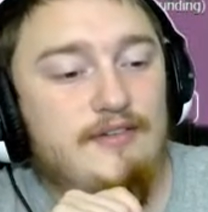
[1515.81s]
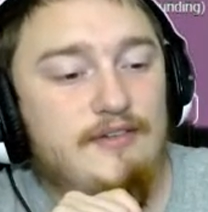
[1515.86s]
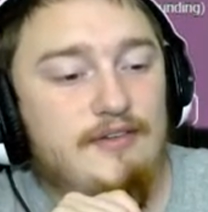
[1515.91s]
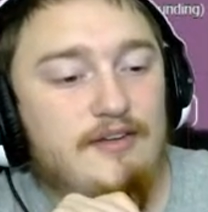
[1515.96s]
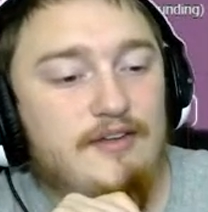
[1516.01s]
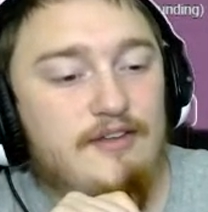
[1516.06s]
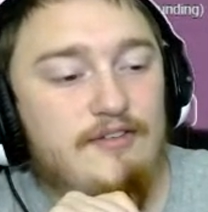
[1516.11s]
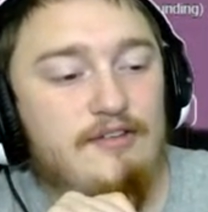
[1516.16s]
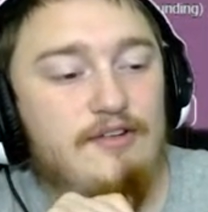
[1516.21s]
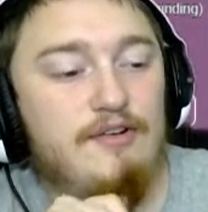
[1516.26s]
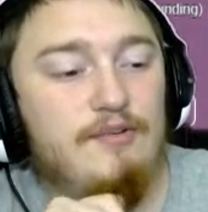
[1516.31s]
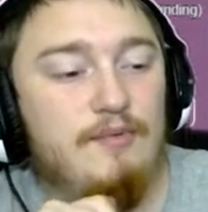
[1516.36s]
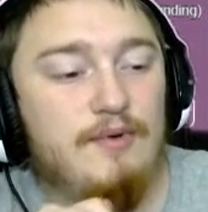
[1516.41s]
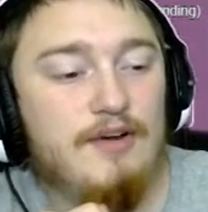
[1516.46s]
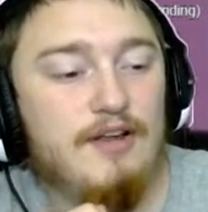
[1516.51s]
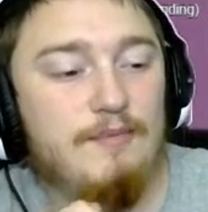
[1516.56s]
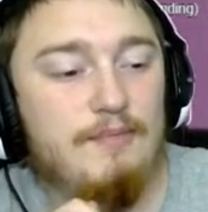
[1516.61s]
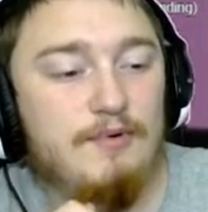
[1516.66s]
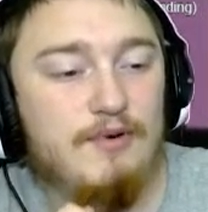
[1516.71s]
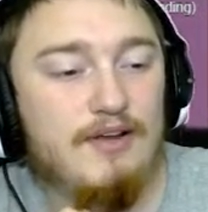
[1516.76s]
because I don't want
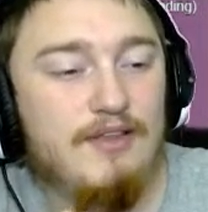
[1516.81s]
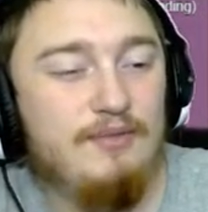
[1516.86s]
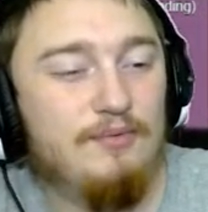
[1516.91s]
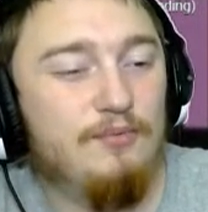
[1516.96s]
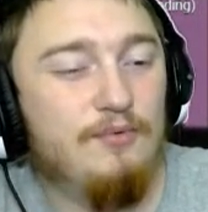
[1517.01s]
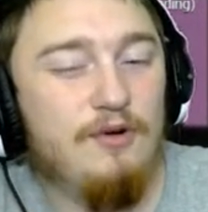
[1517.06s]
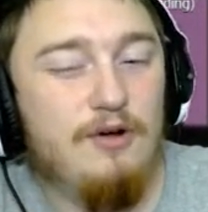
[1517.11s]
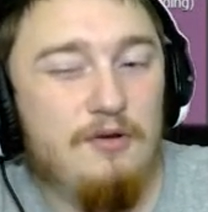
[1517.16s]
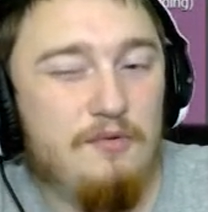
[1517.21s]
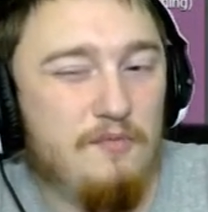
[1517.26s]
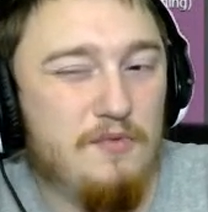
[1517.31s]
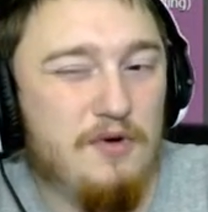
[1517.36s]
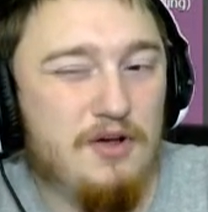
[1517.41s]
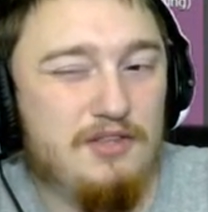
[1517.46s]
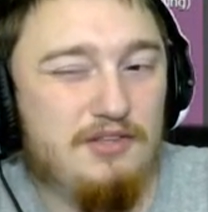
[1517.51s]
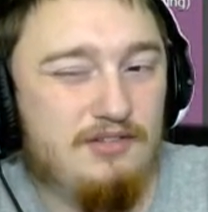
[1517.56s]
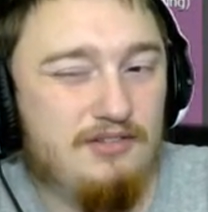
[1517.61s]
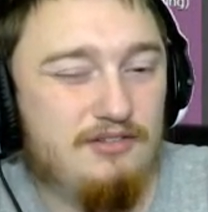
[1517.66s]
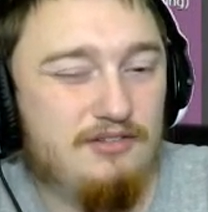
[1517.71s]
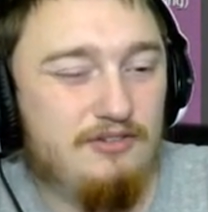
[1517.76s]
to upgrade the wrong
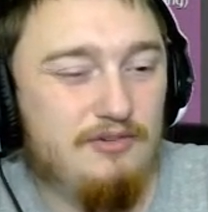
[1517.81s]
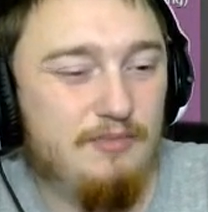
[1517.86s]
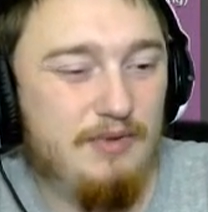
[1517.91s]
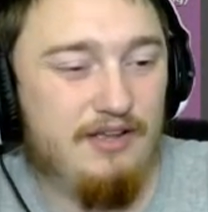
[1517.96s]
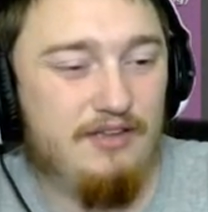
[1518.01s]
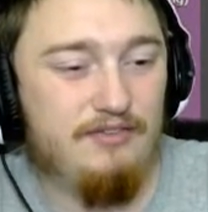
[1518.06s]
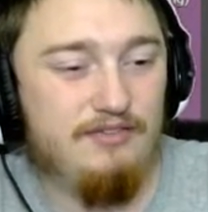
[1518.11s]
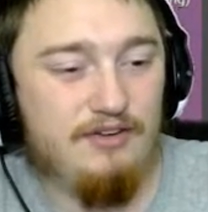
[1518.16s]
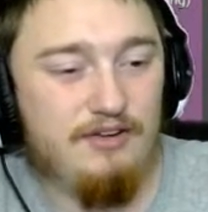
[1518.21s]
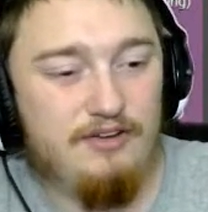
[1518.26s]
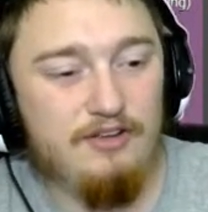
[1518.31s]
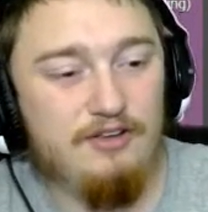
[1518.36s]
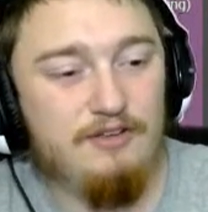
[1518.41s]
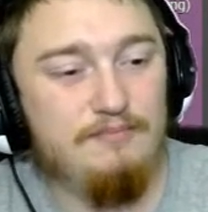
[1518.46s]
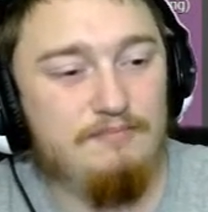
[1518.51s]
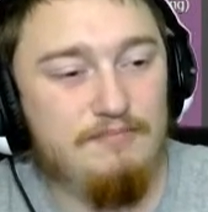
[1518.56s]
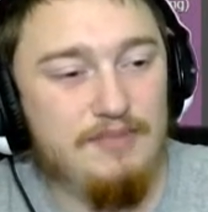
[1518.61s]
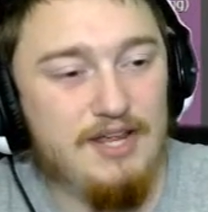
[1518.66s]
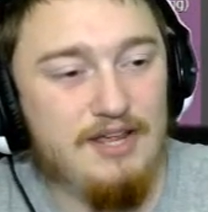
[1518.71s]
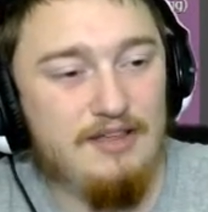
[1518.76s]
ones, because it
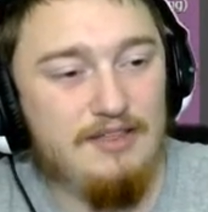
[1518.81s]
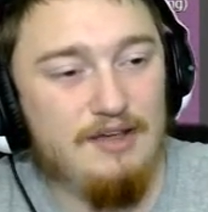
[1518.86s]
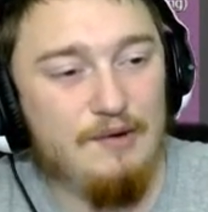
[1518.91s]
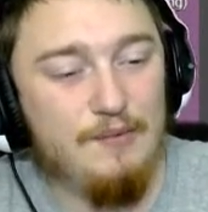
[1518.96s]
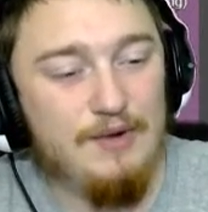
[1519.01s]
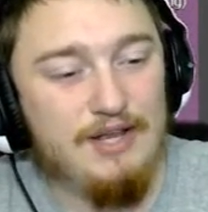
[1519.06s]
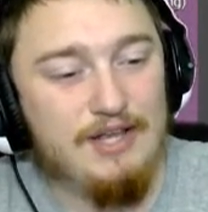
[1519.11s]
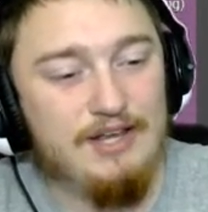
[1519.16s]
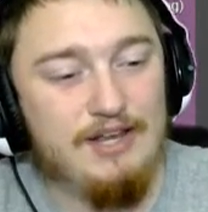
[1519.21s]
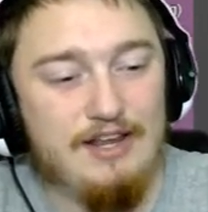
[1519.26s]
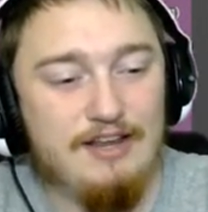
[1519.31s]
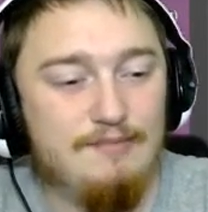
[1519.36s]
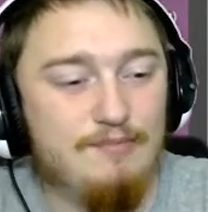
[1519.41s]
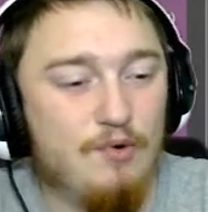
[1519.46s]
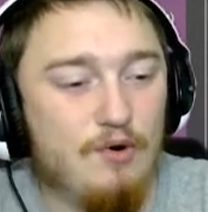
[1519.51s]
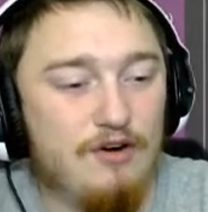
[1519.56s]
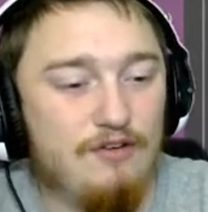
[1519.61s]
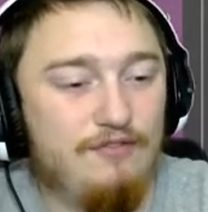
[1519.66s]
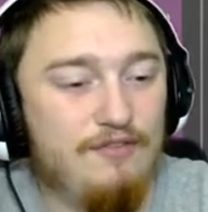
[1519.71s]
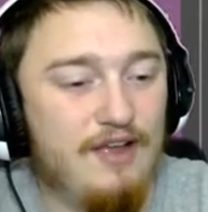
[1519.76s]
could be that we need
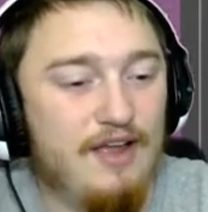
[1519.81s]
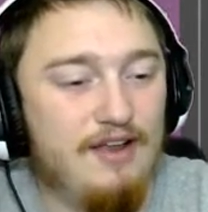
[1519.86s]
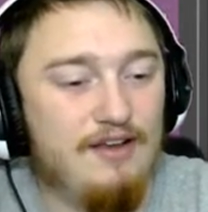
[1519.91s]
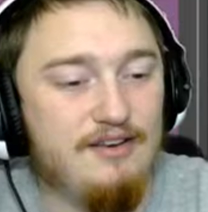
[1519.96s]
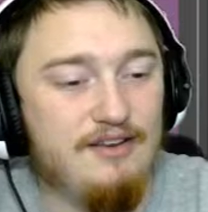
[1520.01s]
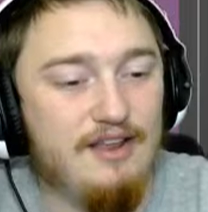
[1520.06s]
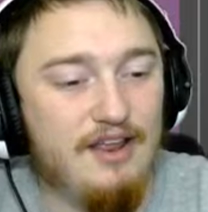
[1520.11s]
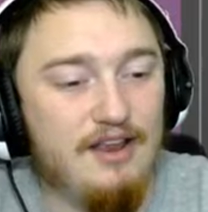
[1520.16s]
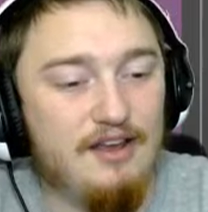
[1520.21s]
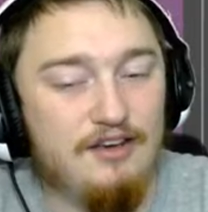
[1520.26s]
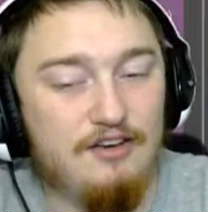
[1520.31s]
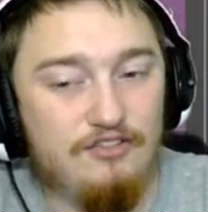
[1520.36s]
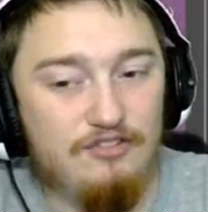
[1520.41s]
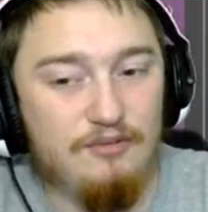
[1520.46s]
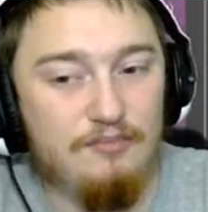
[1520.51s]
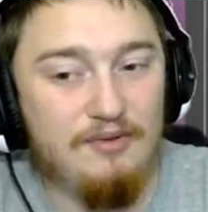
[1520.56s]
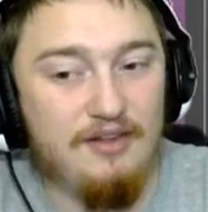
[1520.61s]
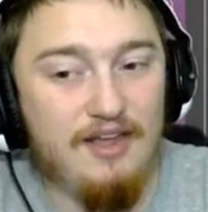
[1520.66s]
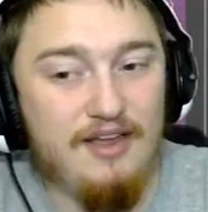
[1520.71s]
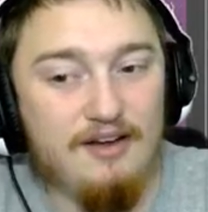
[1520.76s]
more fan initial
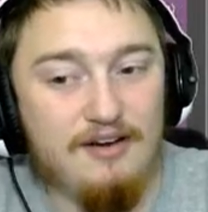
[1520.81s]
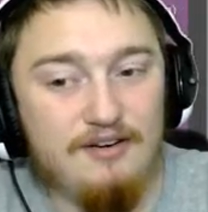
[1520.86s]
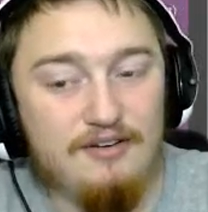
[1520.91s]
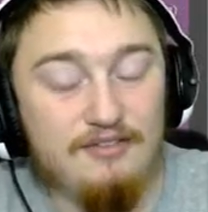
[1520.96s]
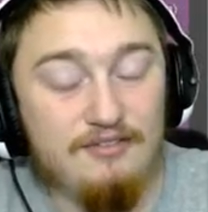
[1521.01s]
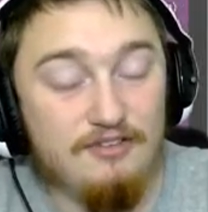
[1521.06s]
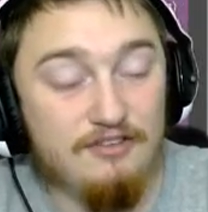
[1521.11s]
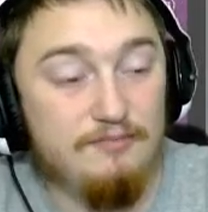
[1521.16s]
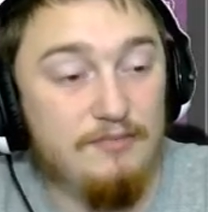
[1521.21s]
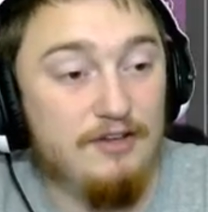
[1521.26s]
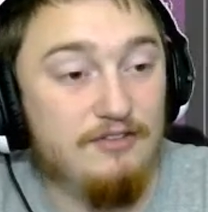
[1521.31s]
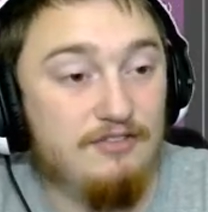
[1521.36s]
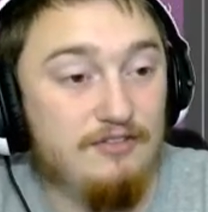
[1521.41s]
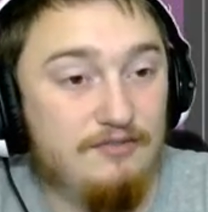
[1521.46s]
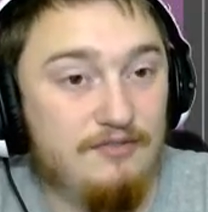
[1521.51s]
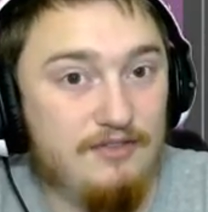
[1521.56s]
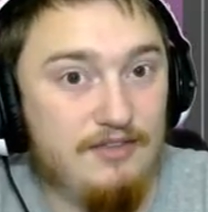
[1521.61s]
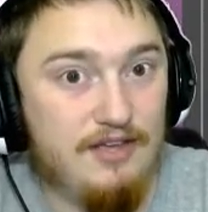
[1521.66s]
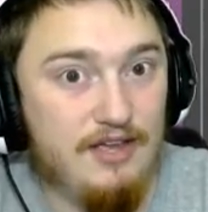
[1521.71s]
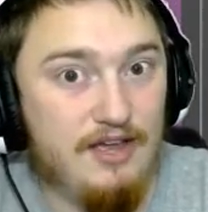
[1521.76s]
players, especially
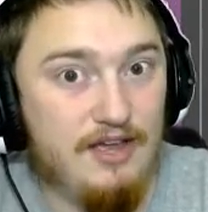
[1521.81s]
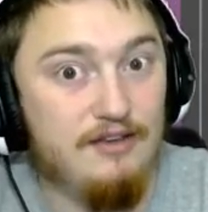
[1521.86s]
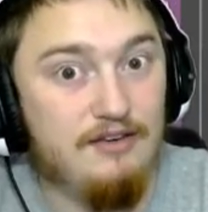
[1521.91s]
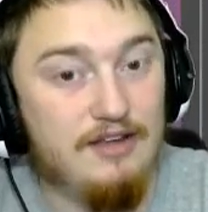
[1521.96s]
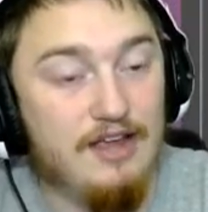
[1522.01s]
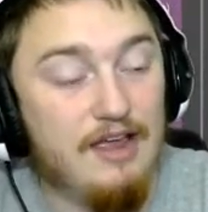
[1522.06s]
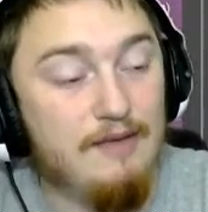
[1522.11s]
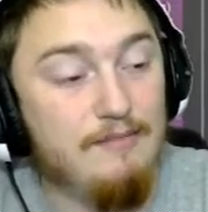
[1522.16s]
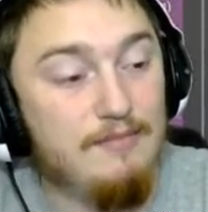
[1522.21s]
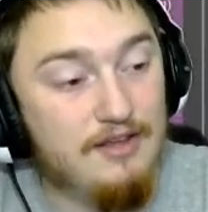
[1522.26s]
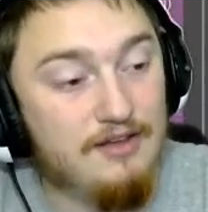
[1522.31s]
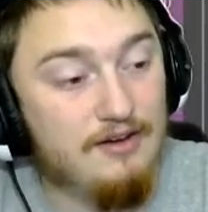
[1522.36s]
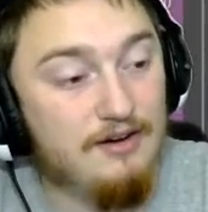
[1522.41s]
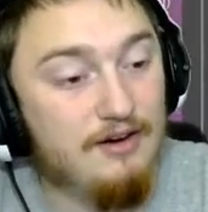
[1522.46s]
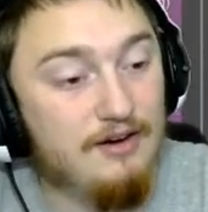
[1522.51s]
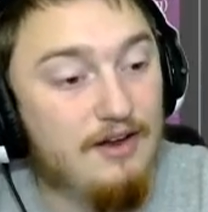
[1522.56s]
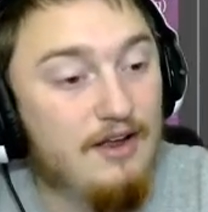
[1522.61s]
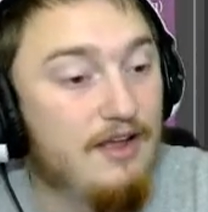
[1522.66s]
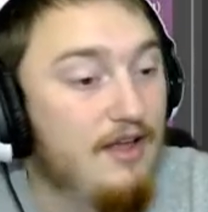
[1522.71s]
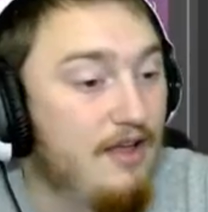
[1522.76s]
for the end game
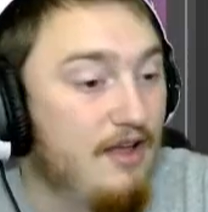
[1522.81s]
here.